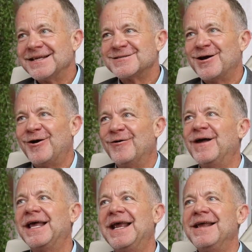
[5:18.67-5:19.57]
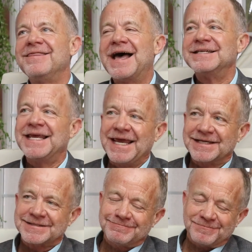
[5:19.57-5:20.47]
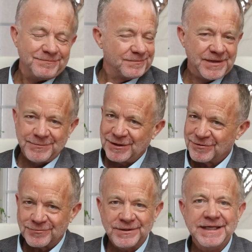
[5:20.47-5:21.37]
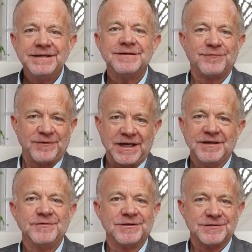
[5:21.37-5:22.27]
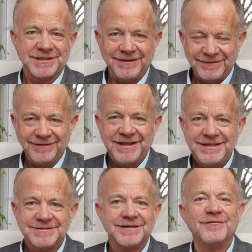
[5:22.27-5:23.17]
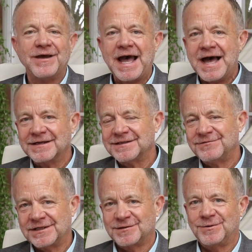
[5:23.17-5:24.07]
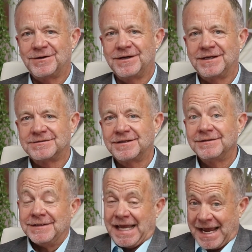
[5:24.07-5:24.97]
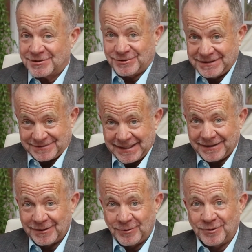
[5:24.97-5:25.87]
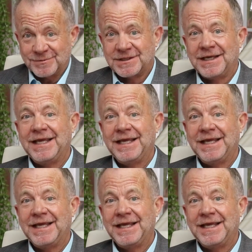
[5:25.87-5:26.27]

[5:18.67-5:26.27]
So that takes maybe 3 to 5 years at least of active experience actually selling homes.